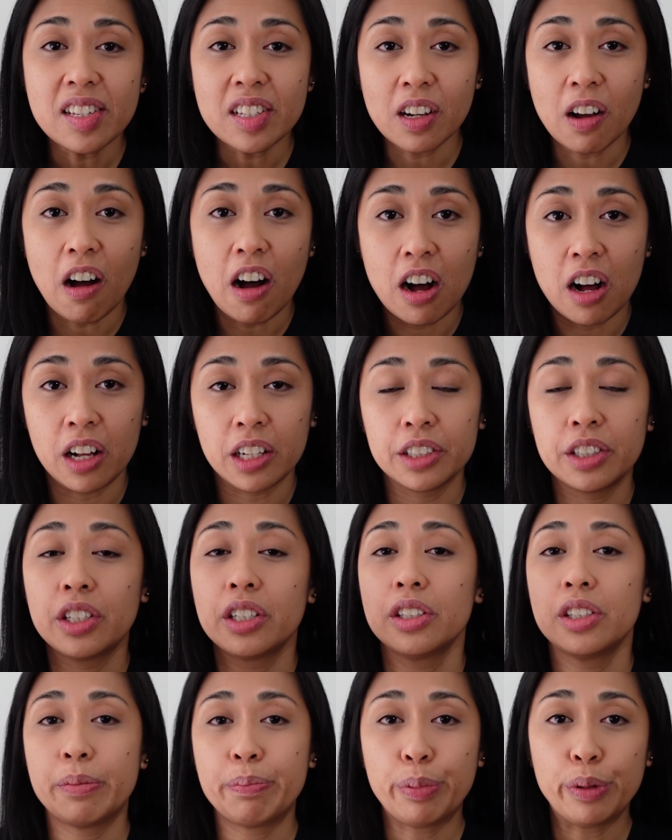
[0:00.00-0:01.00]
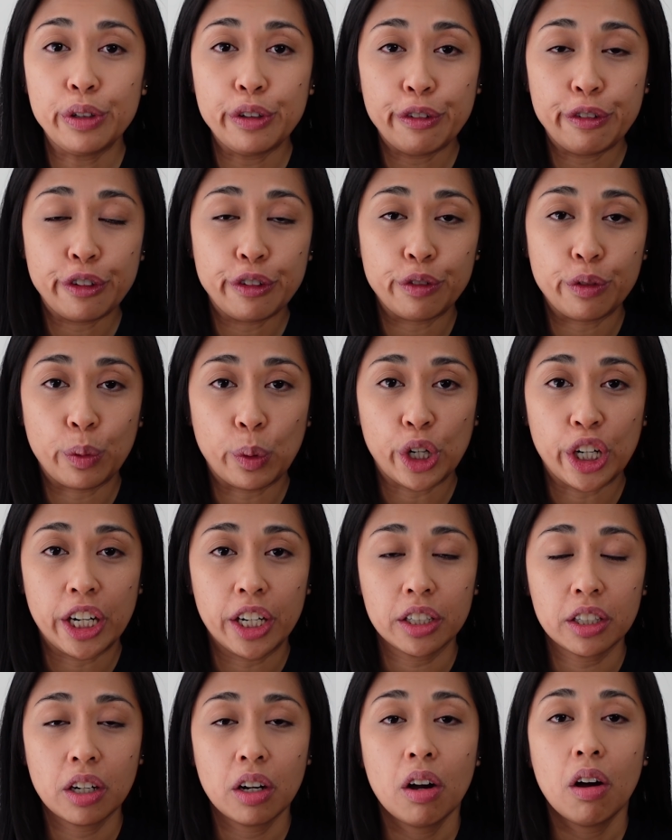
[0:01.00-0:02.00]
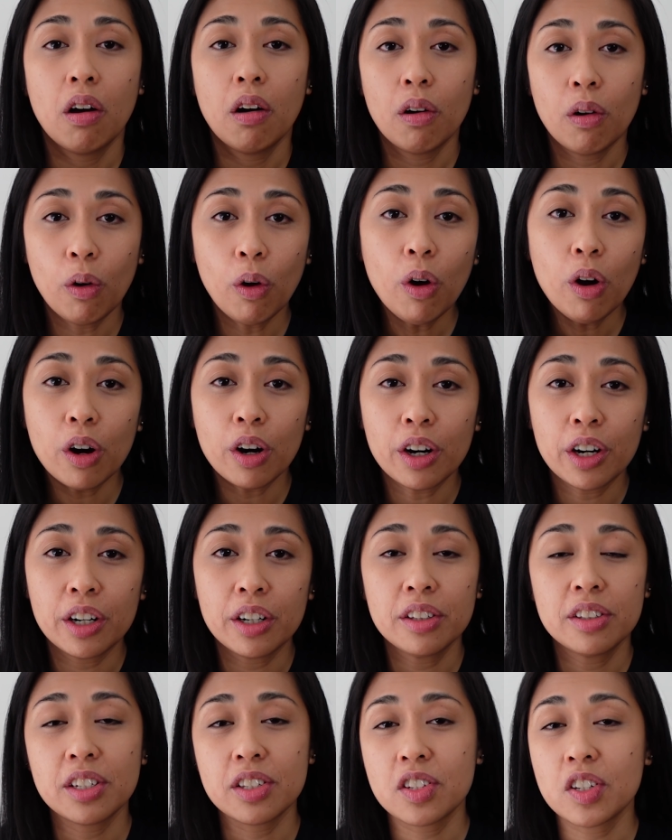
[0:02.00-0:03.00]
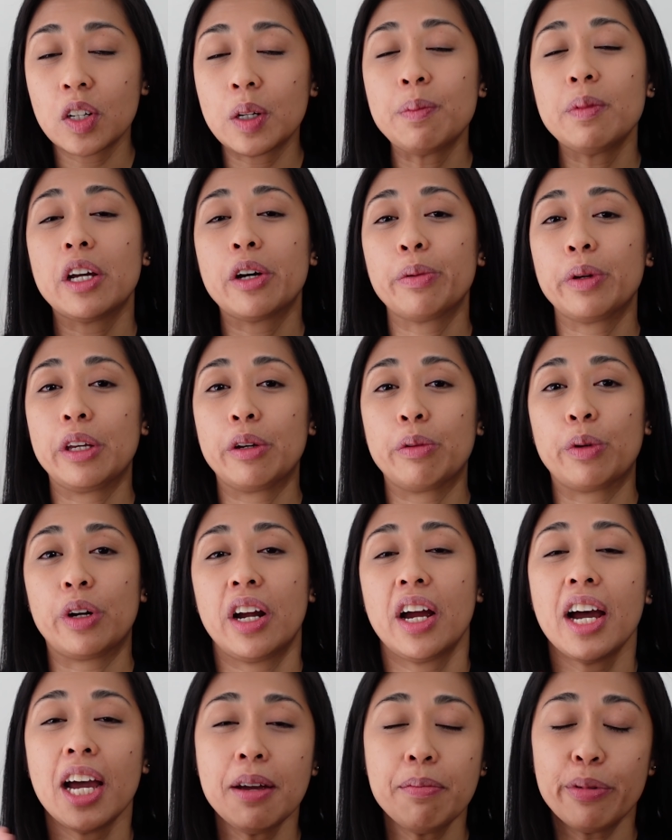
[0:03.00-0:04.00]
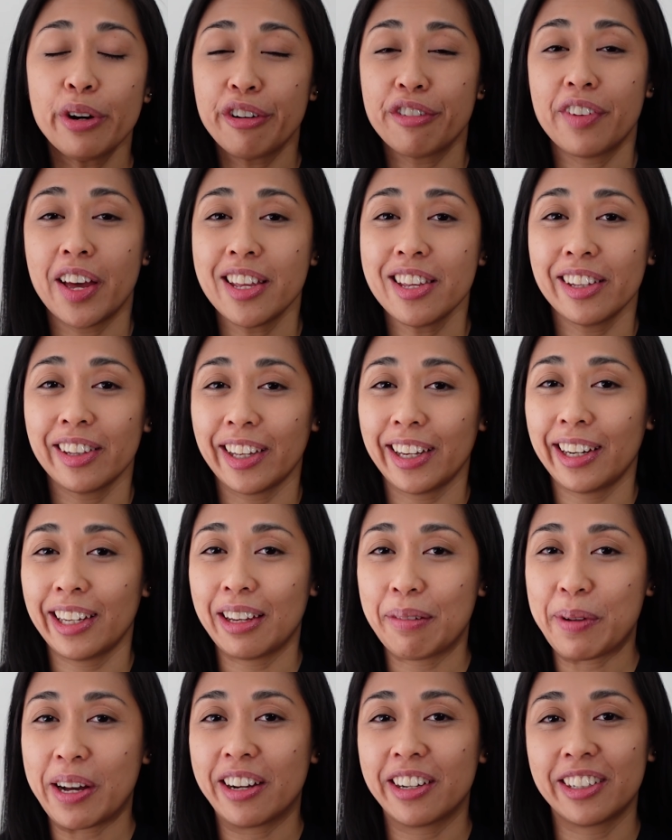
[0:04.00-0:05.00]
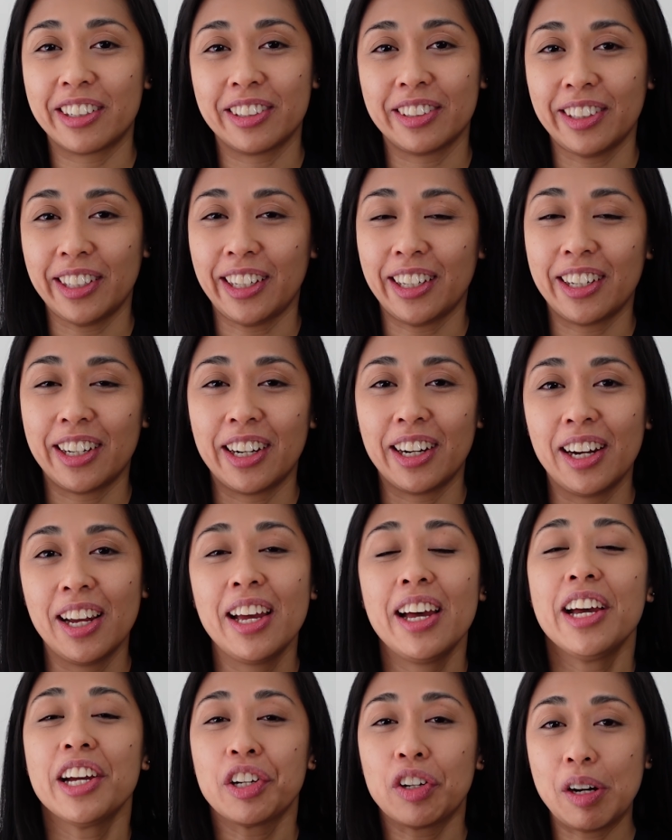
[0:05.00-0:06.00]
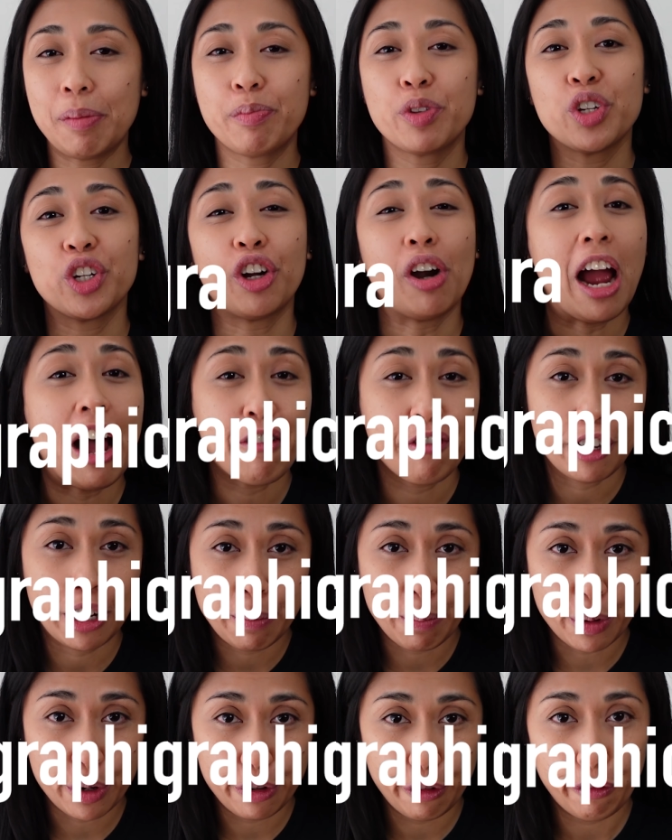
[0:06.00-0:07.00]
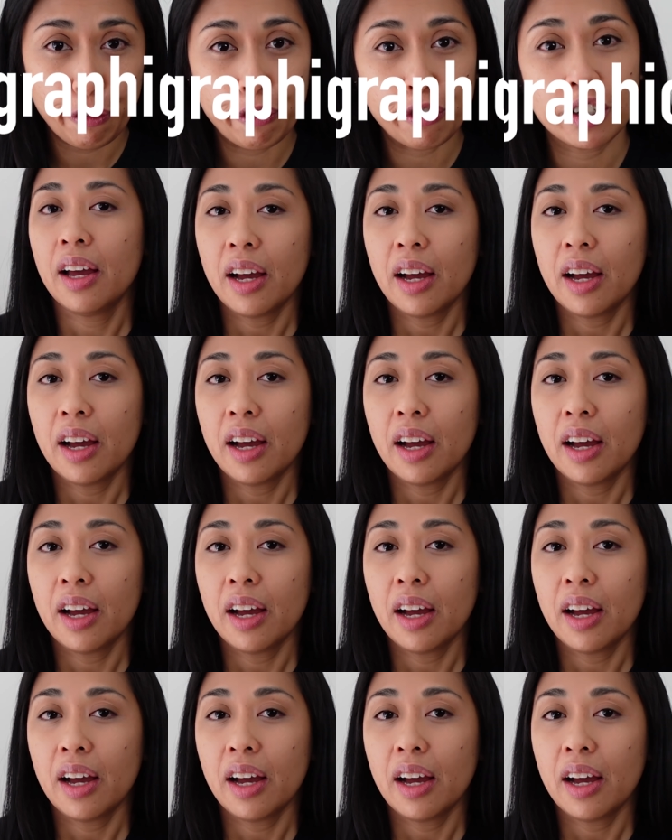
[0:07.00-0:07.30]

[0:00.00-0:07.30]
is called the proof of work, or the term that we were hyperventilating about earlier, cryptographic proof.